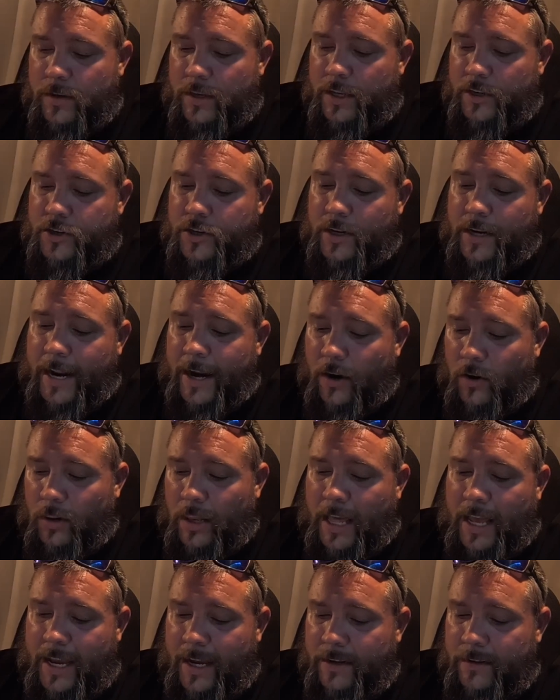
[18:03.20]
can get you an
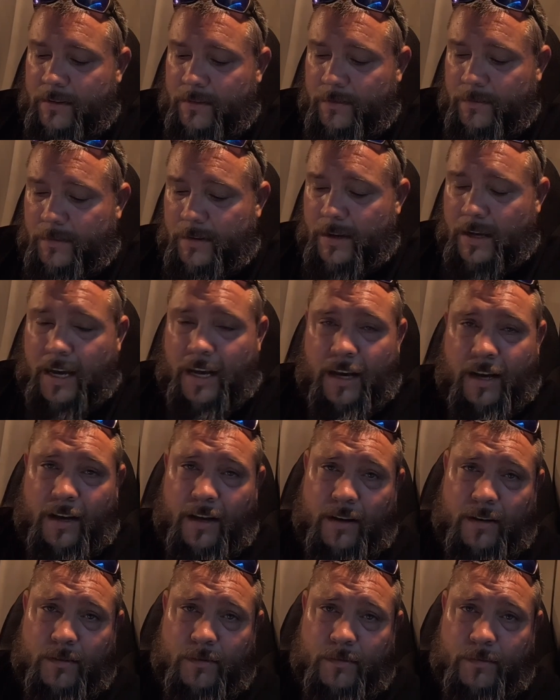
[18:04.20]
airline
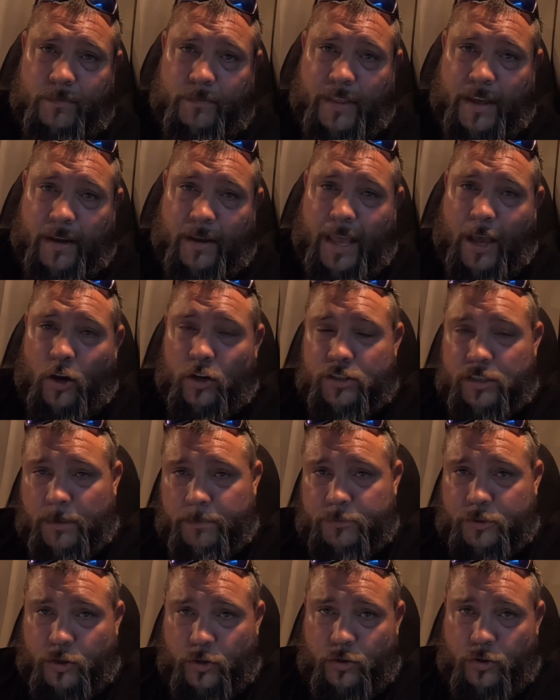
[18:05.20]
that hooks
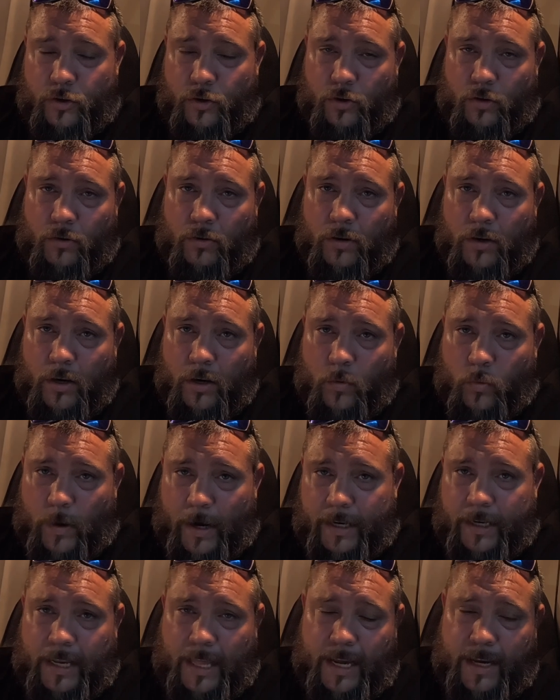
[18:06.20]
up to your
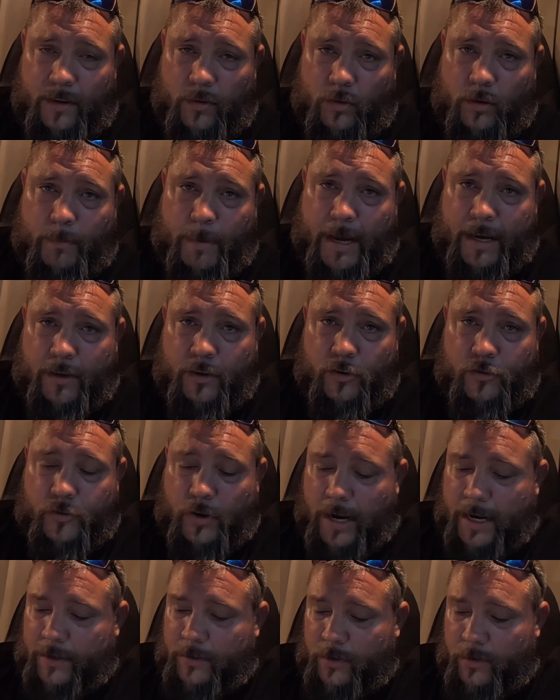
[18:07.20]
red line on the back of your
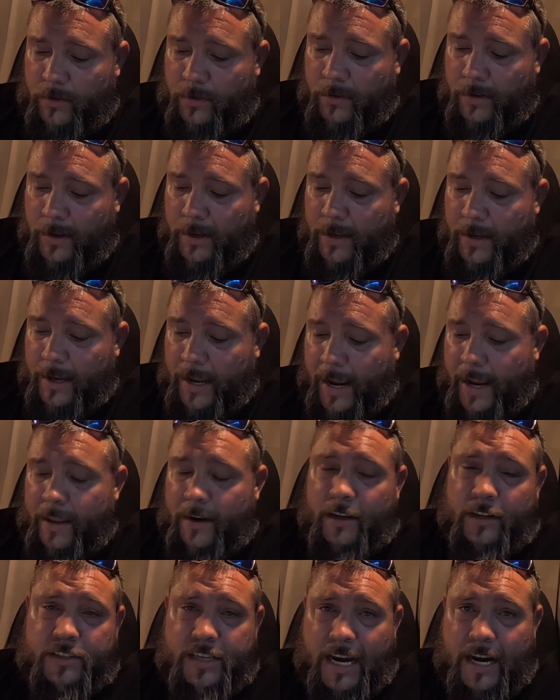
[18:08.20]
tractor,
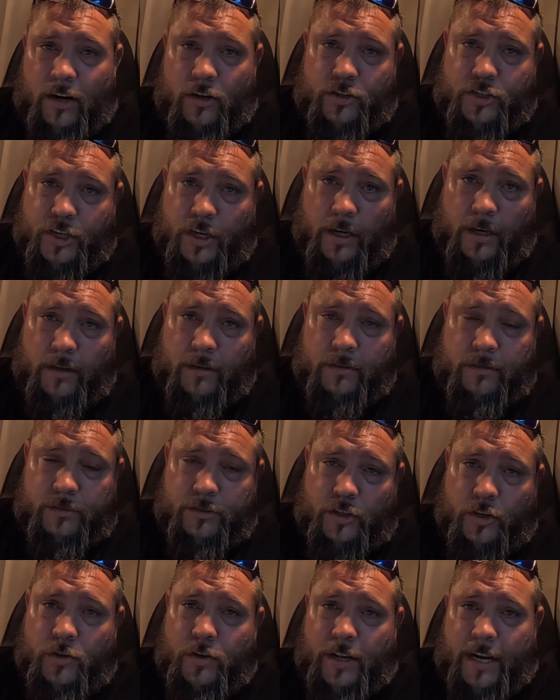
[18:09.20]
and a tire chuck,
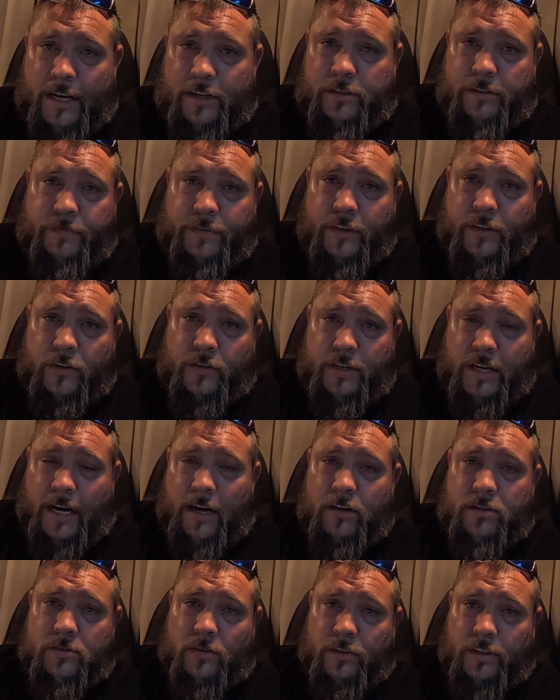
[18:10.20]
so you can actually fill your
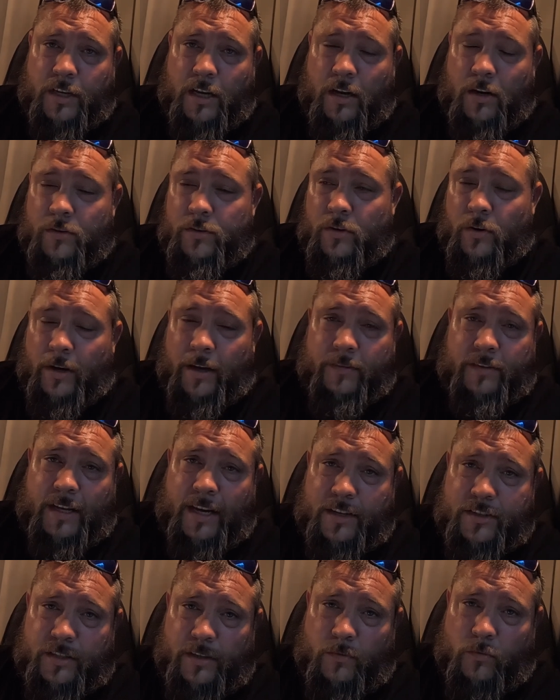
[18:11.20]
tires on the go. You don't have to
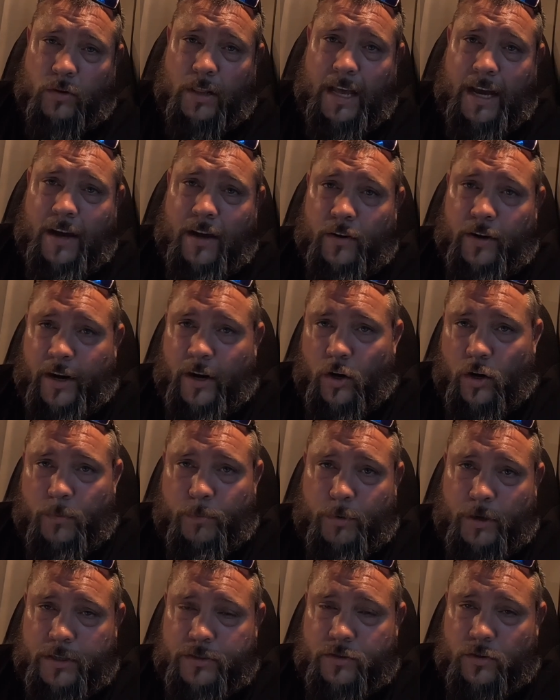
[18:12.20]
actually rely on an air
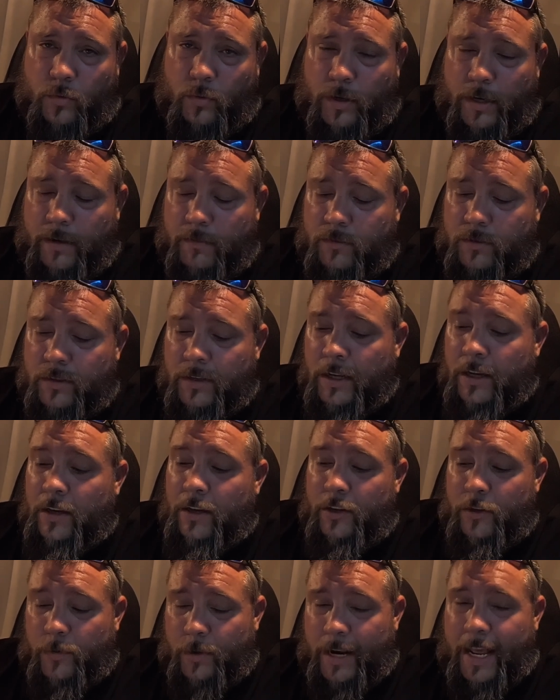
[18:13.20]
compressor or whatever.
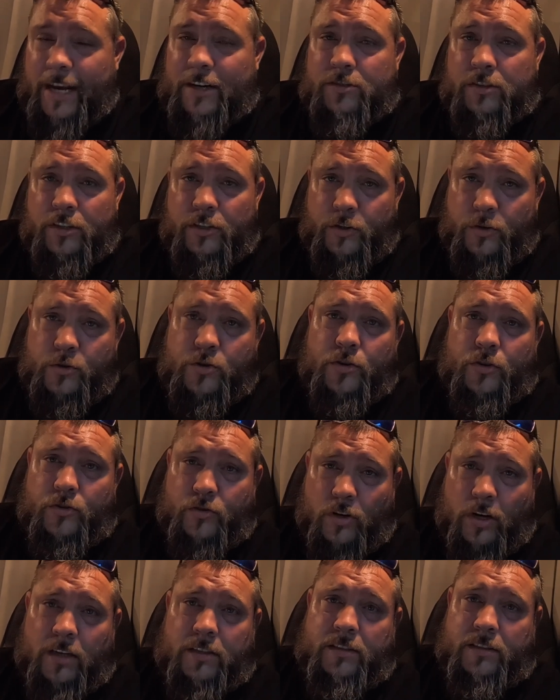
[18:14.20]
You can actually use your
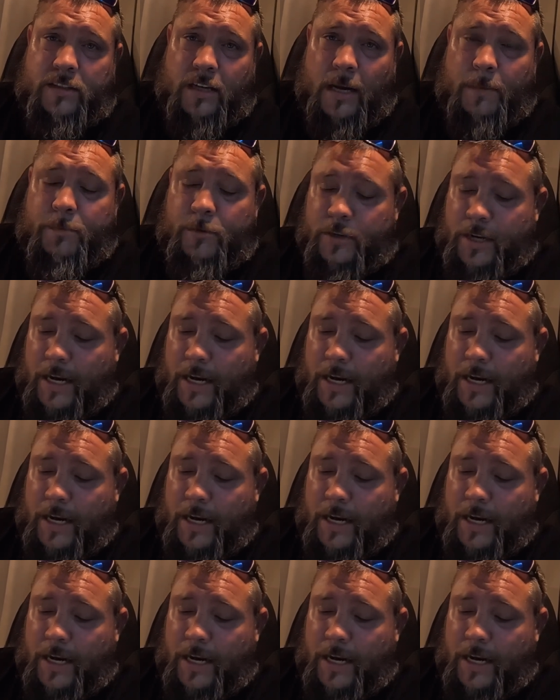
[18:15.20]
truck to top your